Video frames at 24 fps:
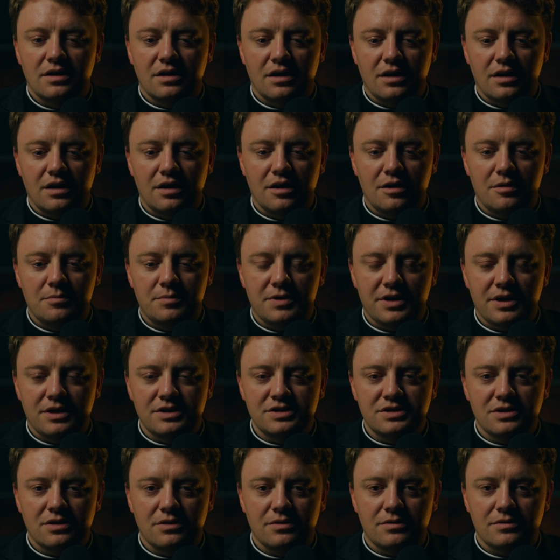But
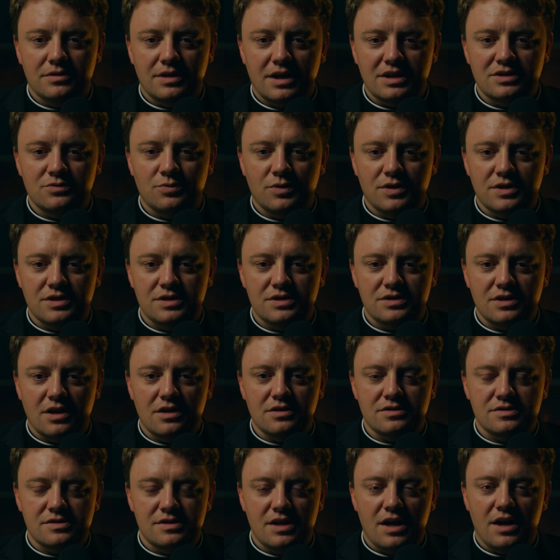also, that's where it
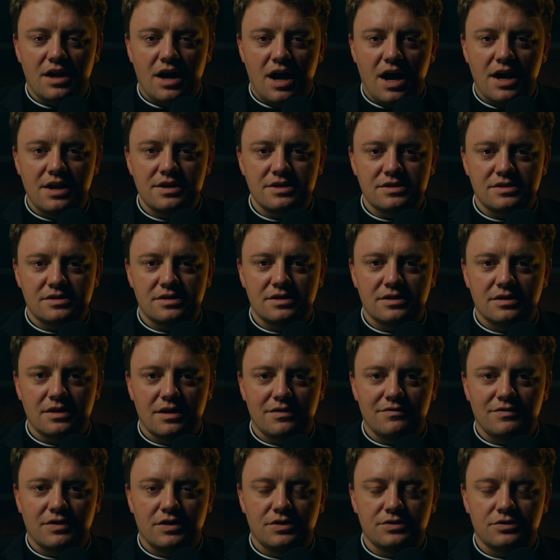starts, that honesty,
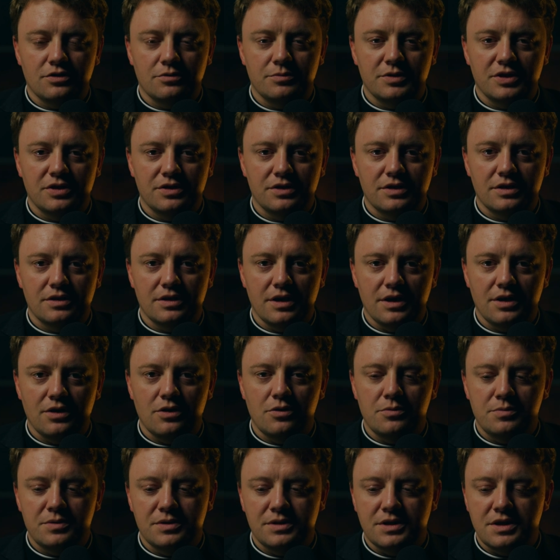that vulnerability, that
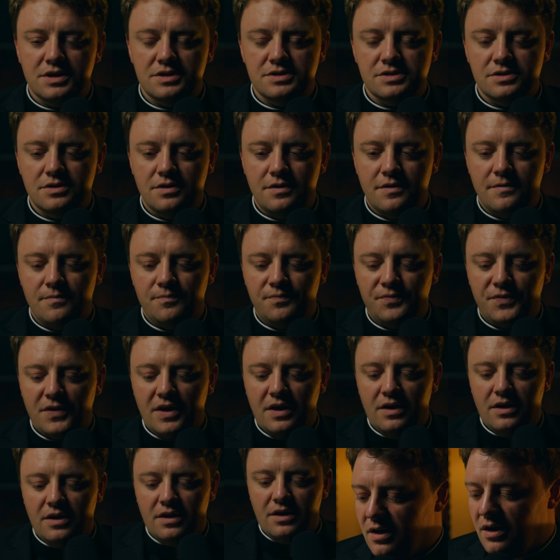openness.
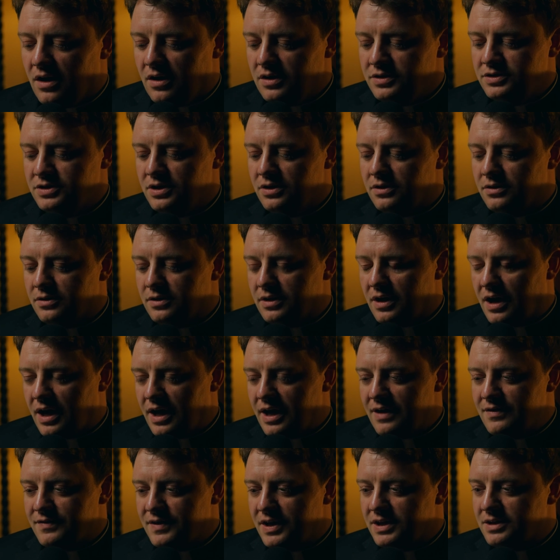Also,
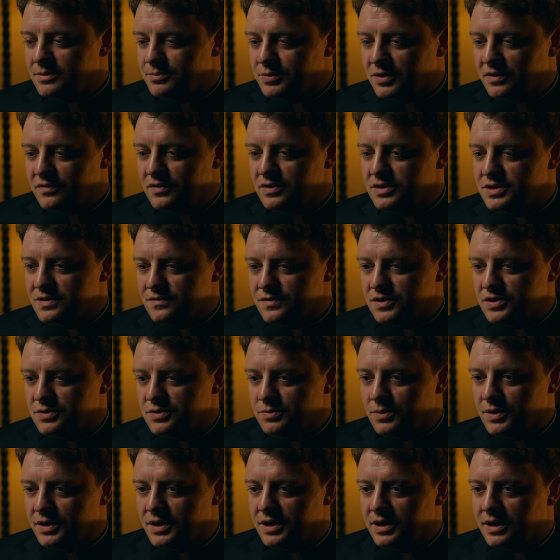I have had the privilege of just
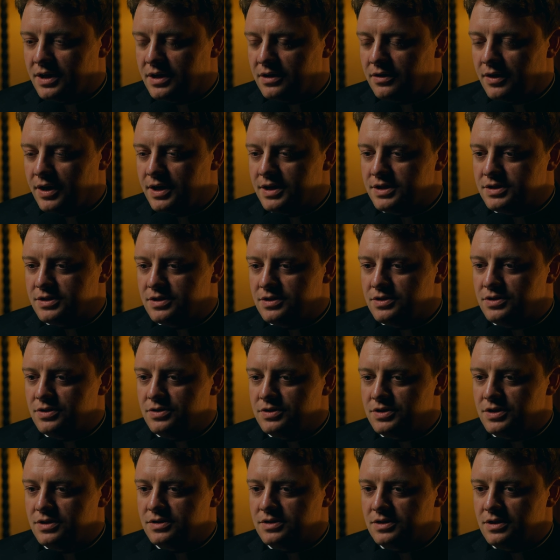working at great
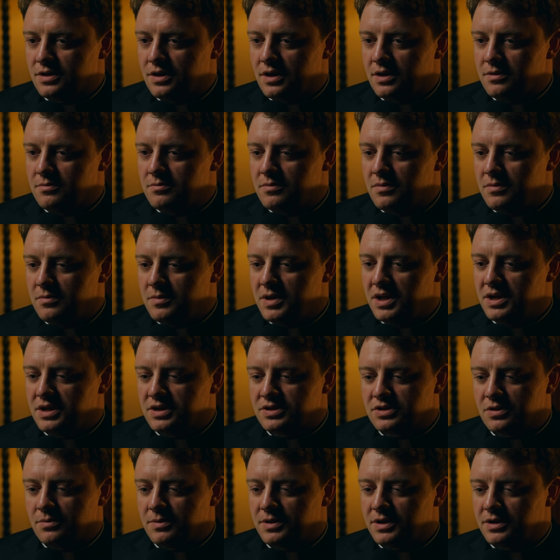institutions and meeting
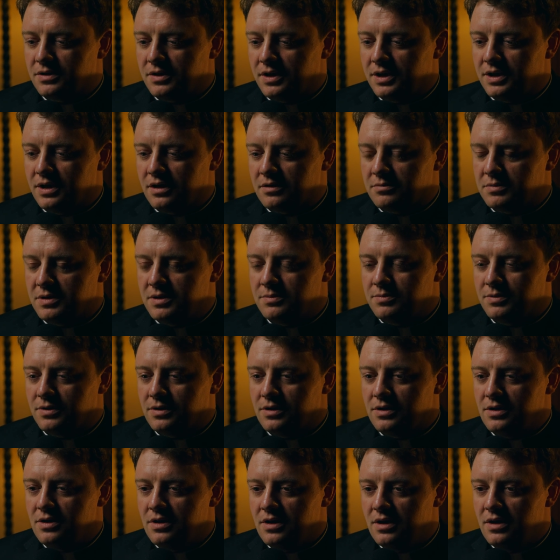so many great young
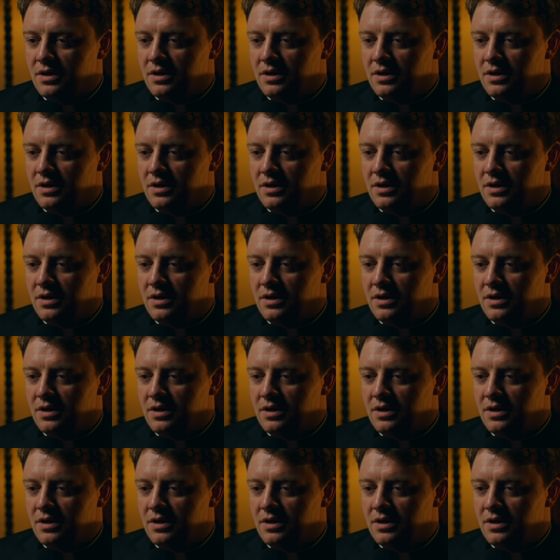people